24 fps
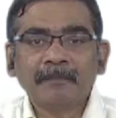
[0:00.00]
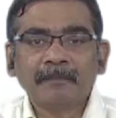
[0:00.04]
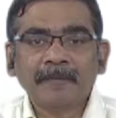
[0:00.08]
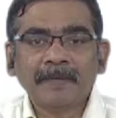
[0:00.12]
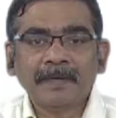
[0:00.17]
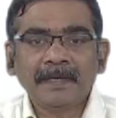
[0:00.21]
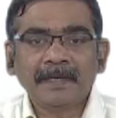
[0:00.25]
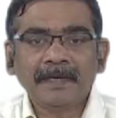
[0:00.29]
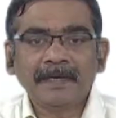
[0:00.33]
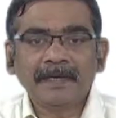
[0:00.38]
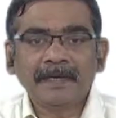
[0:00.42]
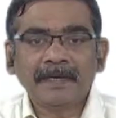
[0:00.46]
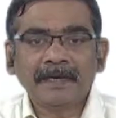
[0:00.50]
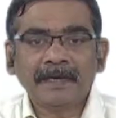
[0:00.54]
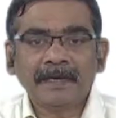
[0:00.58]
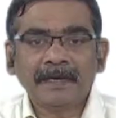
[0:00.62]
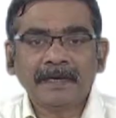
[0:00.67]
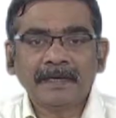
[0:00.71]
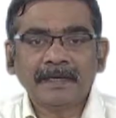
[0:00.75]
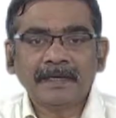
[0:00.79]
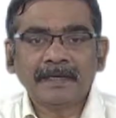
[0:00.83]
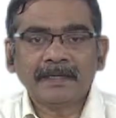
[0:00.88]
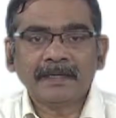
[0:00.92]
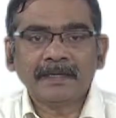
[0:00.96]
P
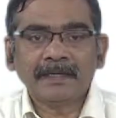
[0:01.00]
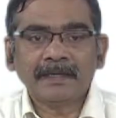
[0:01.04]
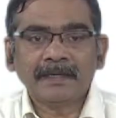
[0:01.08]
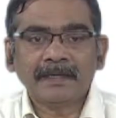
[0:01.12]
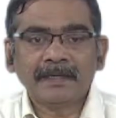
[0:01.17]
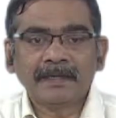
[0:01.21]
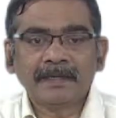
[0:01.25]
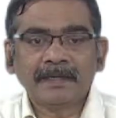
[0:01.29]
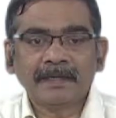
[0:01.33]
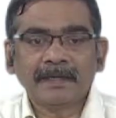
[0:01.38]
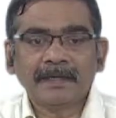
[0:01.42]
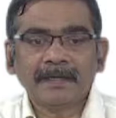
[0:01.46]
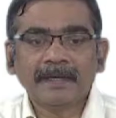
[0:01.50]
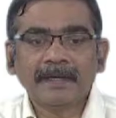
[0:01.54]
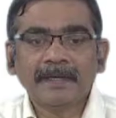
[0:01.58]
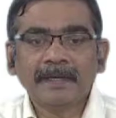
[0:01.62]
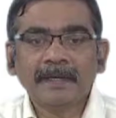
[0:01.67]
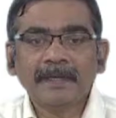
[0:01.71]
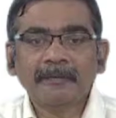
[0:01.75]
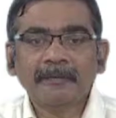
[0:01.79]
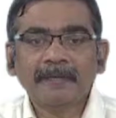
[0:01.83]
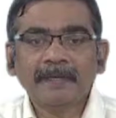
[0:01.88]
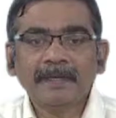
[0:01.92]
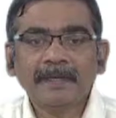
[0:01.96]
and
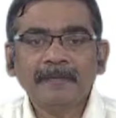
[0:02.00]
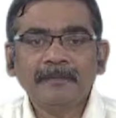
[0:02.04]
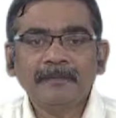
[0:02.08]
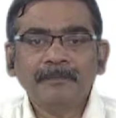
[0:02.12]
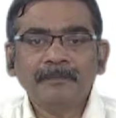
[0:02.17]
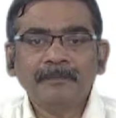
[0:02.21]
NP,